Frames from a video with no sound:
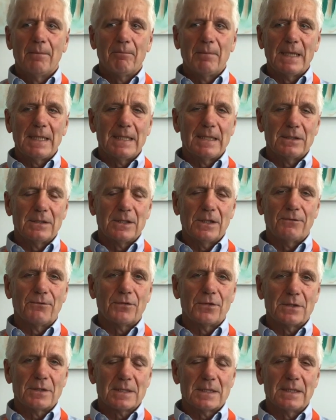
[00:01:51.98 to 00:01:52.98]
make a
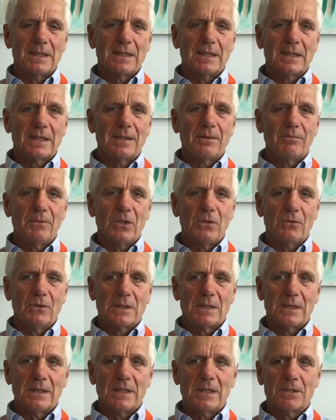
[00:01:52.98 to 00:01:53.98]
difference in the
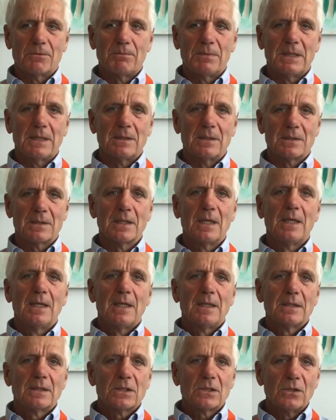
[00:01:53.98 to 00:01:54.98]
communities because
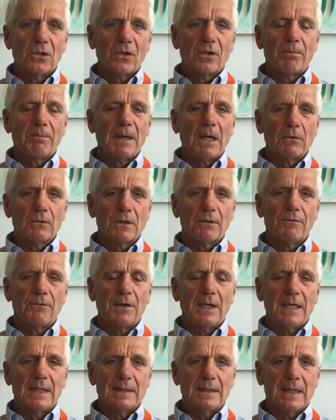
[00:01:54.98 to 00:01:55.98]
it's not about
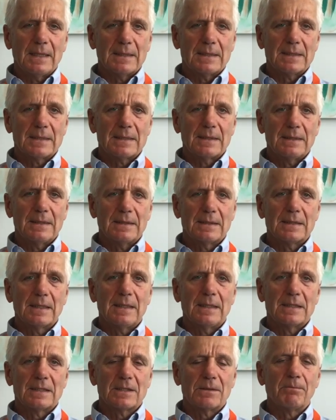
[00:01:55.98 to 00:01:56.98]
the finances,
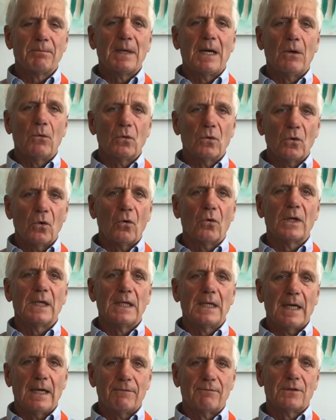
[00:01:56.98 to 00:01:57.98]
it's about
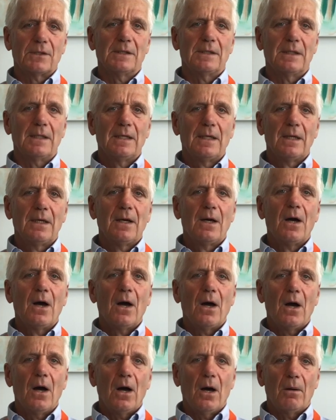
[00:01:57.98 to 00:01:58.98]
looking after
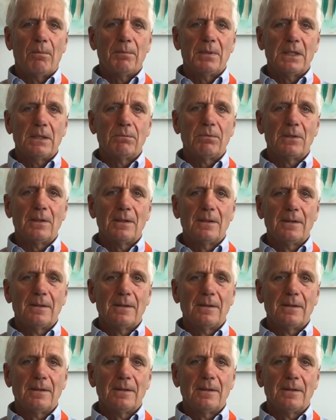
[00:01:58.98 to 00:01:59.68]
our people.